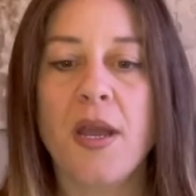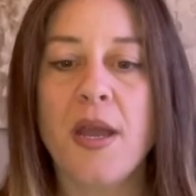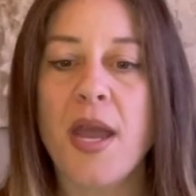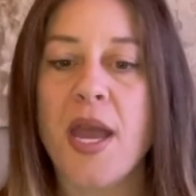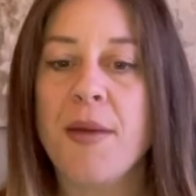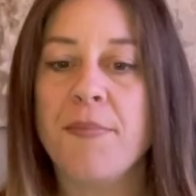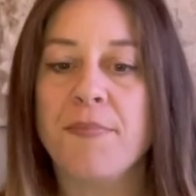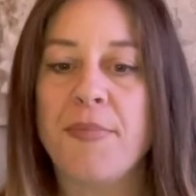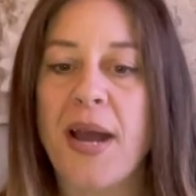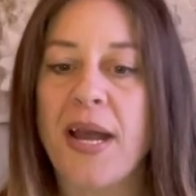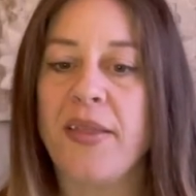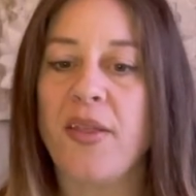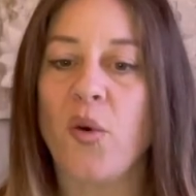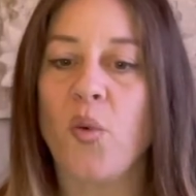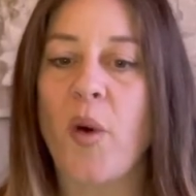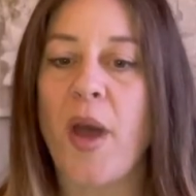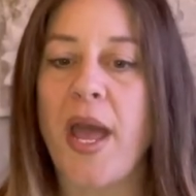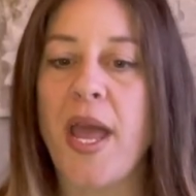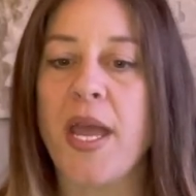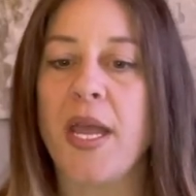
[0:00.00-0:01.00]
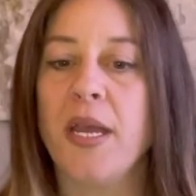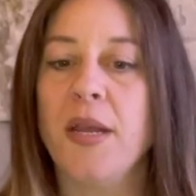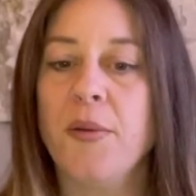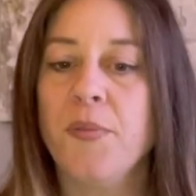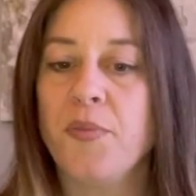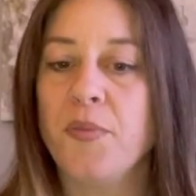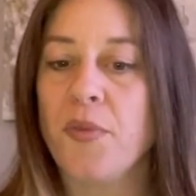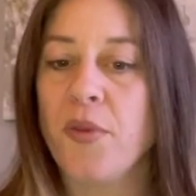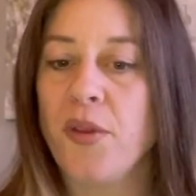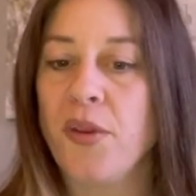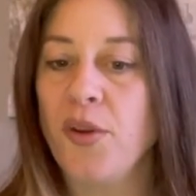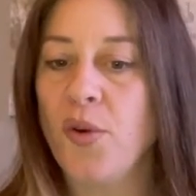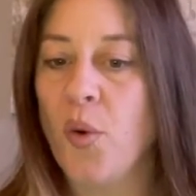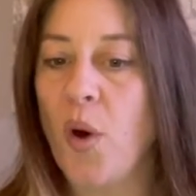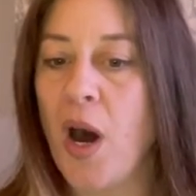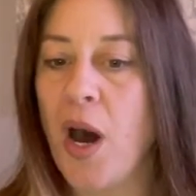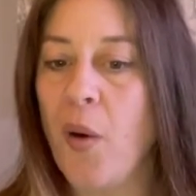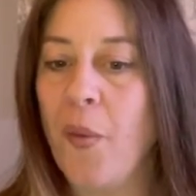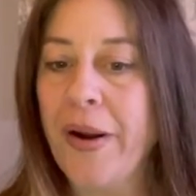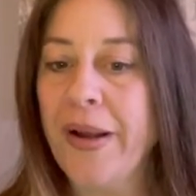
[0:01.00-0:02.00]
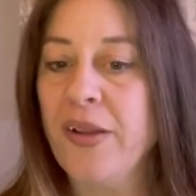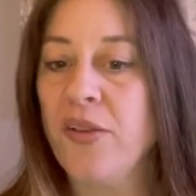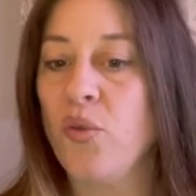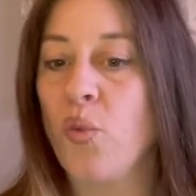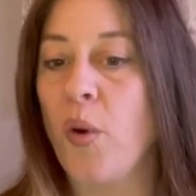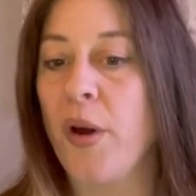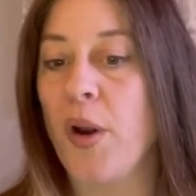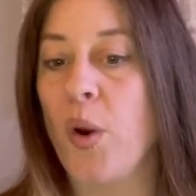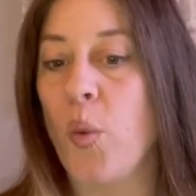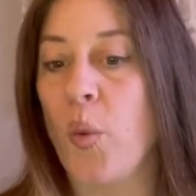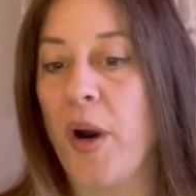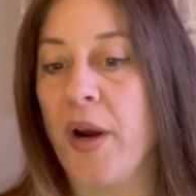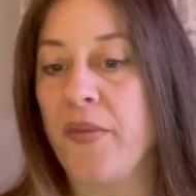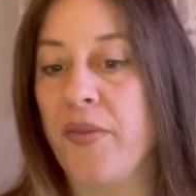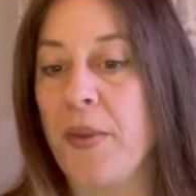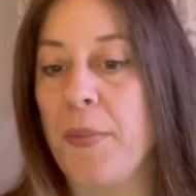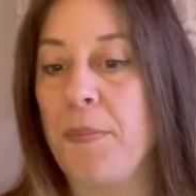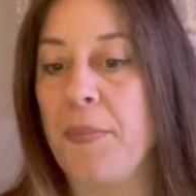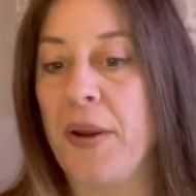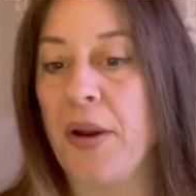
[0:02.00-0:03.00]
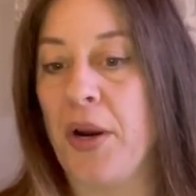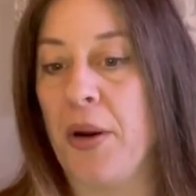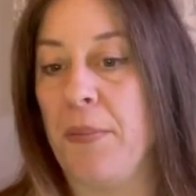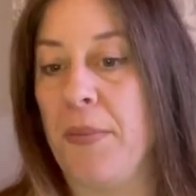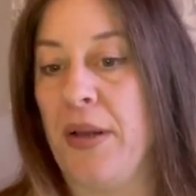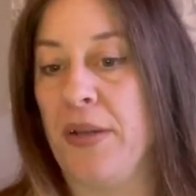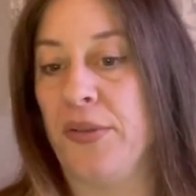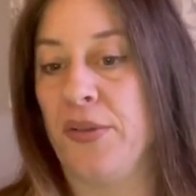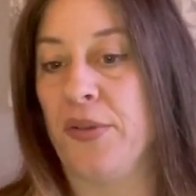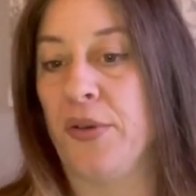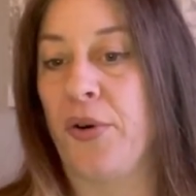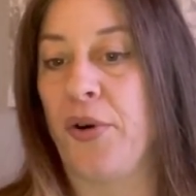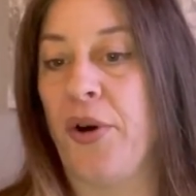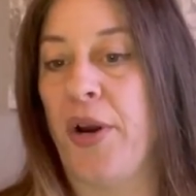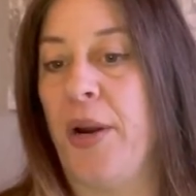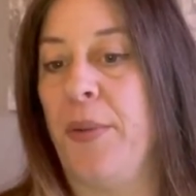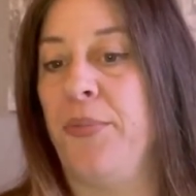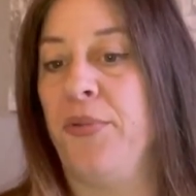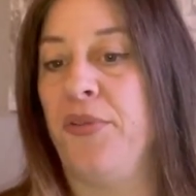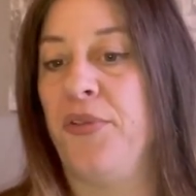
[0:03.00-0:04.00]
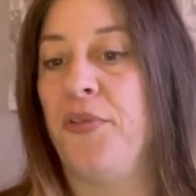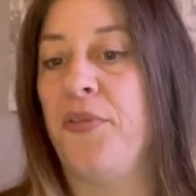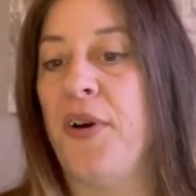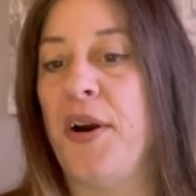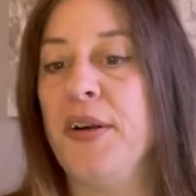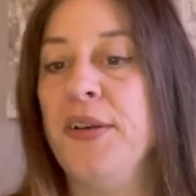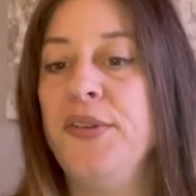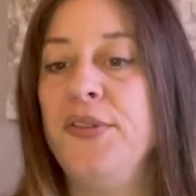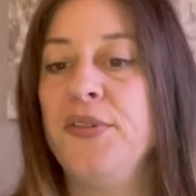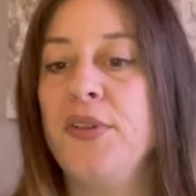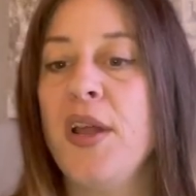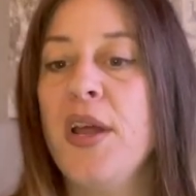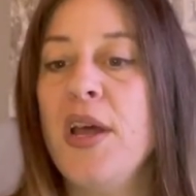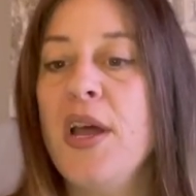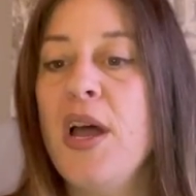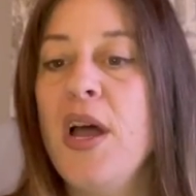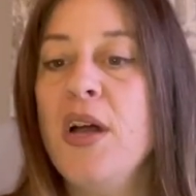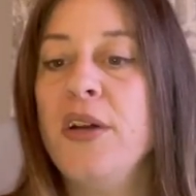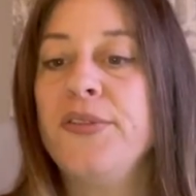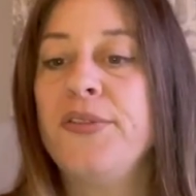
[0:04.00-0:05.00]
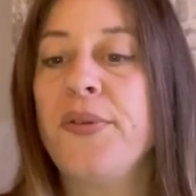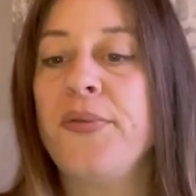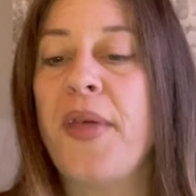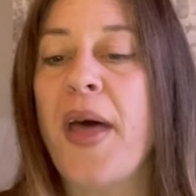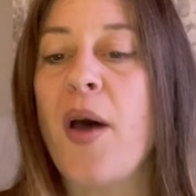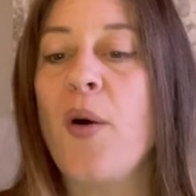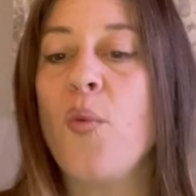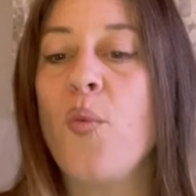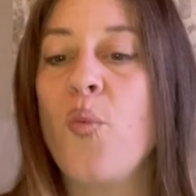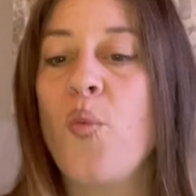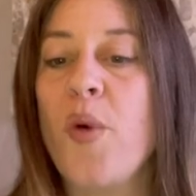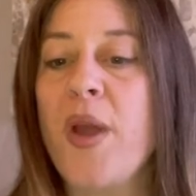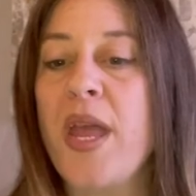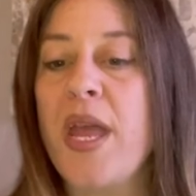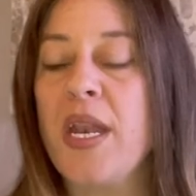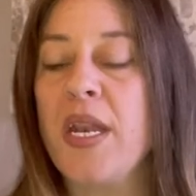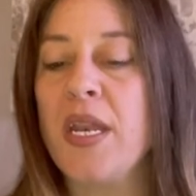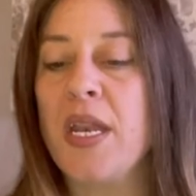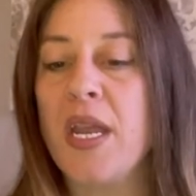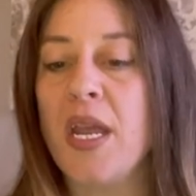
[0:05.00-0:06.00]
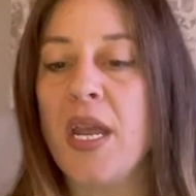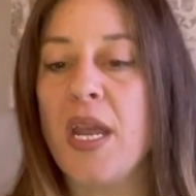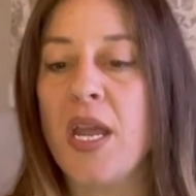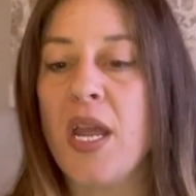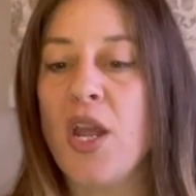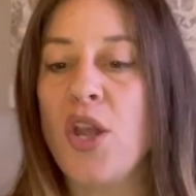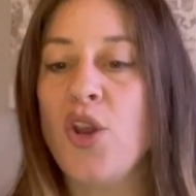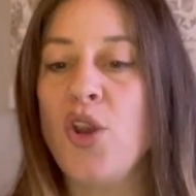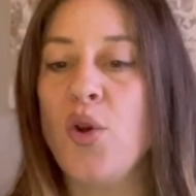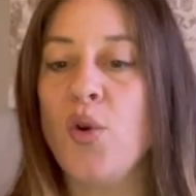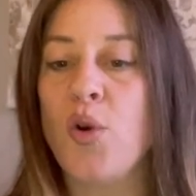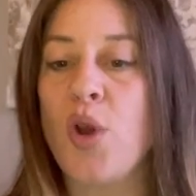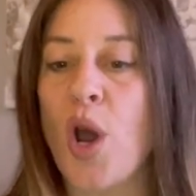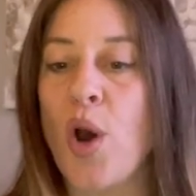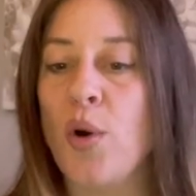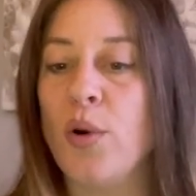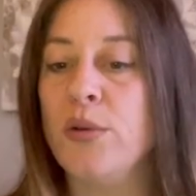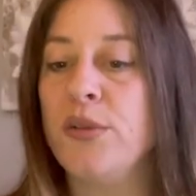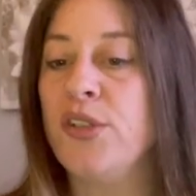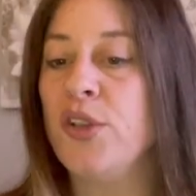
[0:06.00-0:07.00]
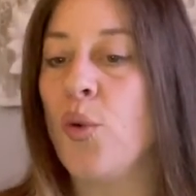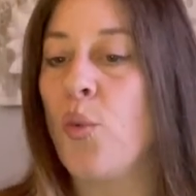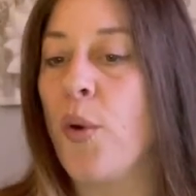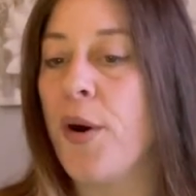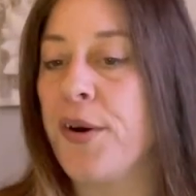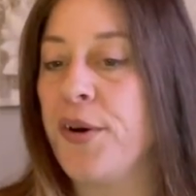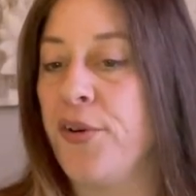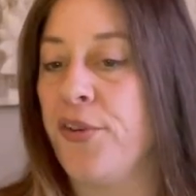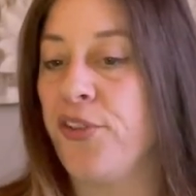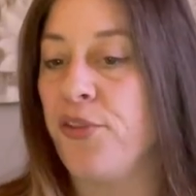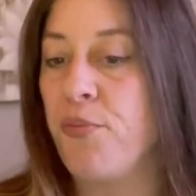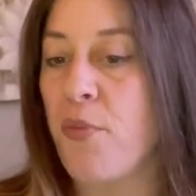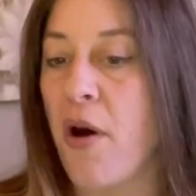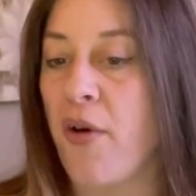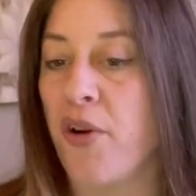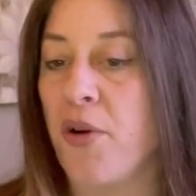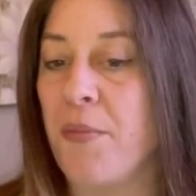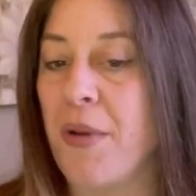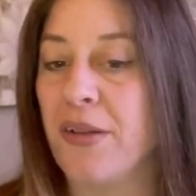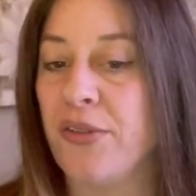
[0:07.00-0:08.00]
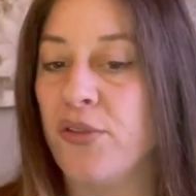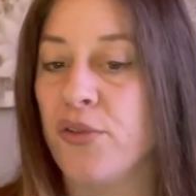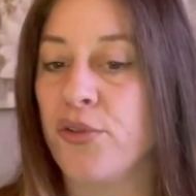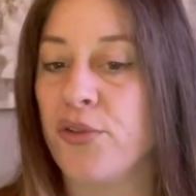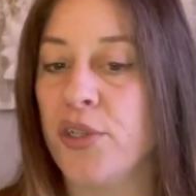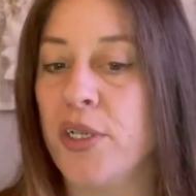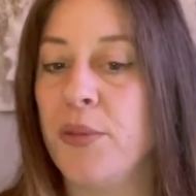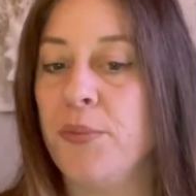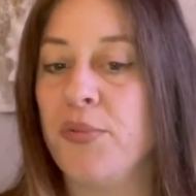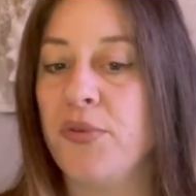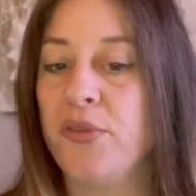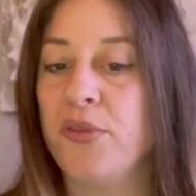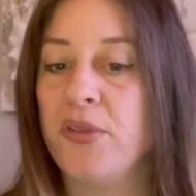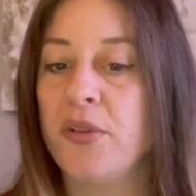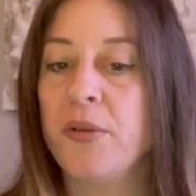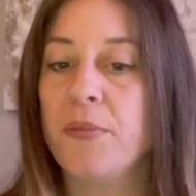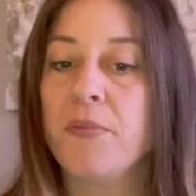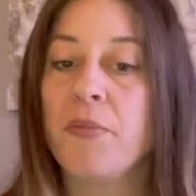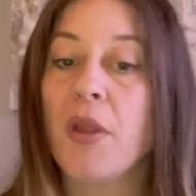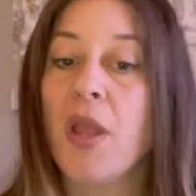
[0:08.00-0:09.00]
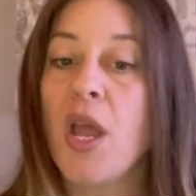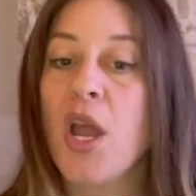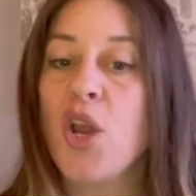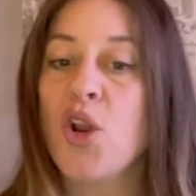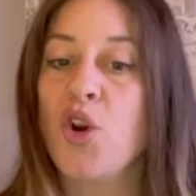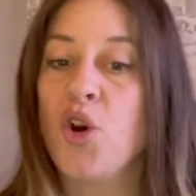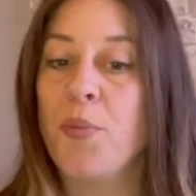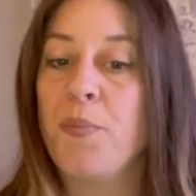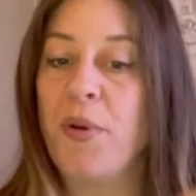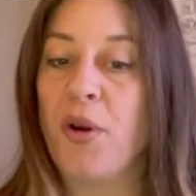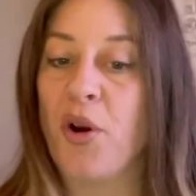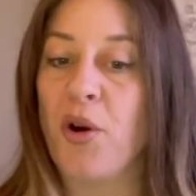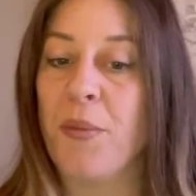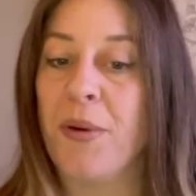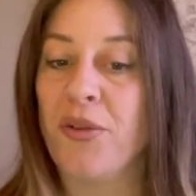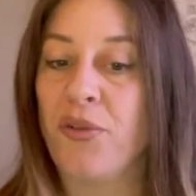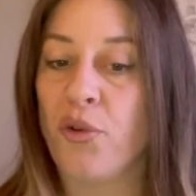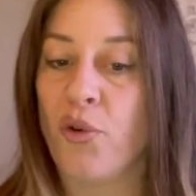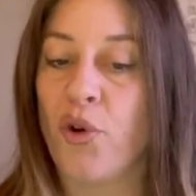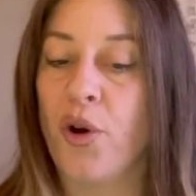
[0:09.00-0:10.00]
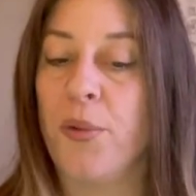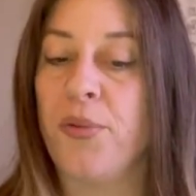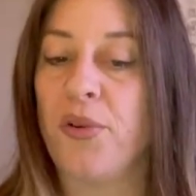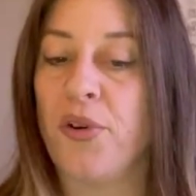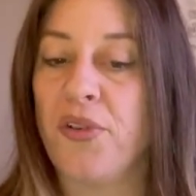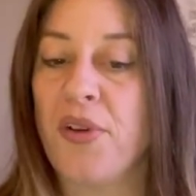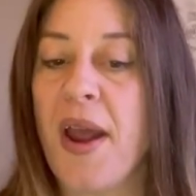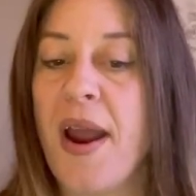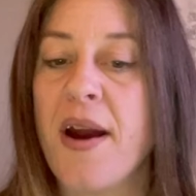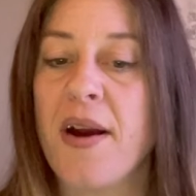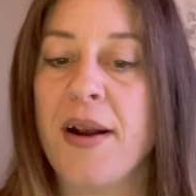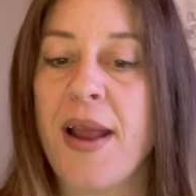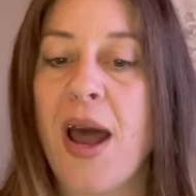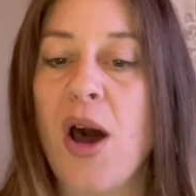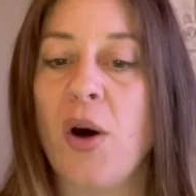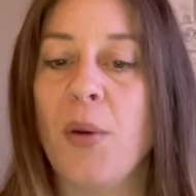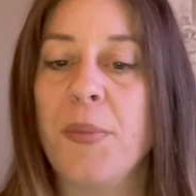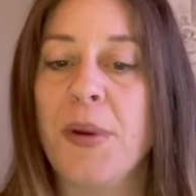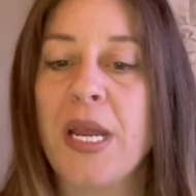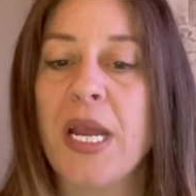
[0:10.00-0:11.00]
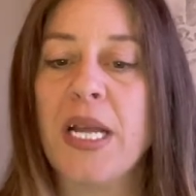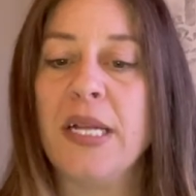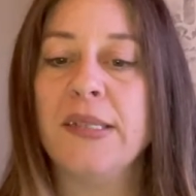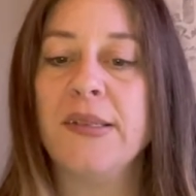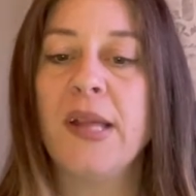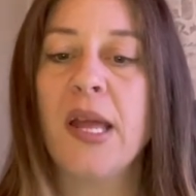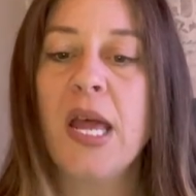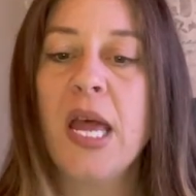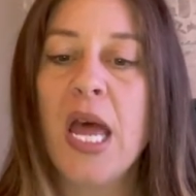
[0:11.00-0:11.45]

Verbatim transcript: And by the way, you always want to work the bigger muscle groups first so that when you go to work your smaller muscle groups, your bigger muscle groups are tired out, because